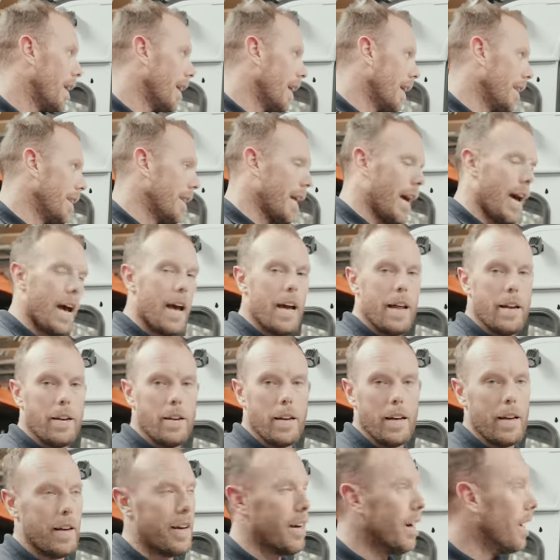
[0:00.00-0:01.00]
In the
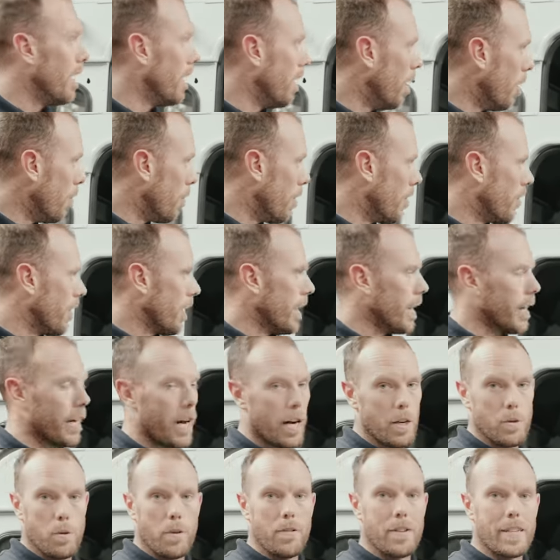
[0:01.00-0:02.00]
head, above here,
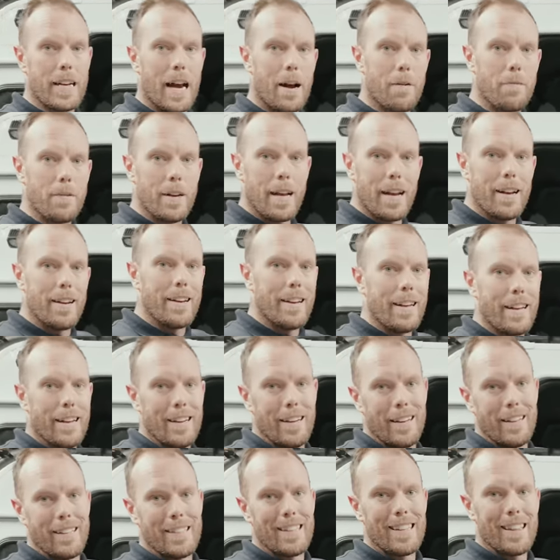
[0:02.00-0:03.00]
guys, we've sound deadened it
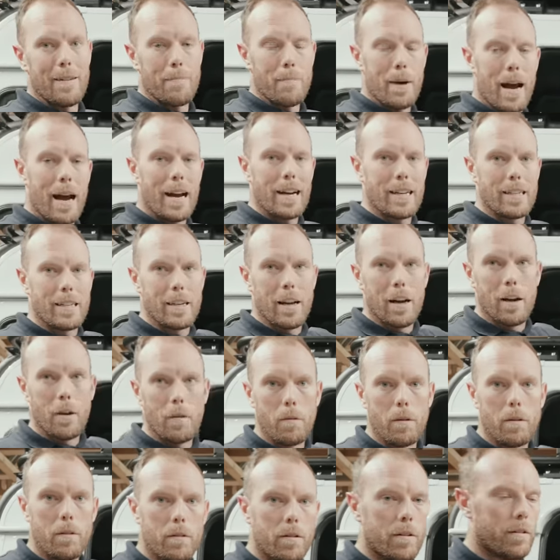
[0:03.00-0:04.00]
to the max.
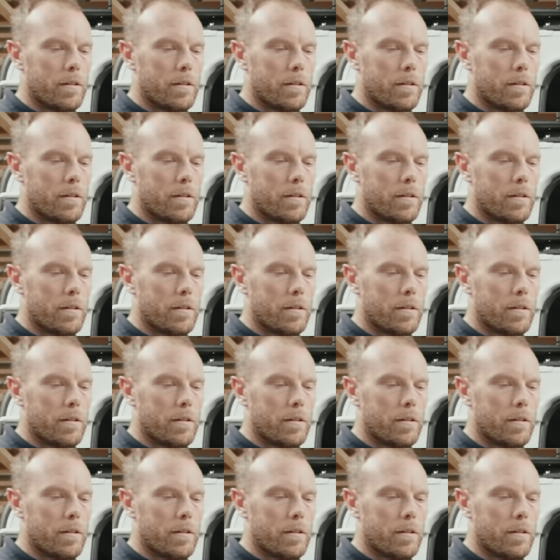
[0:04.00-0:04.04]
So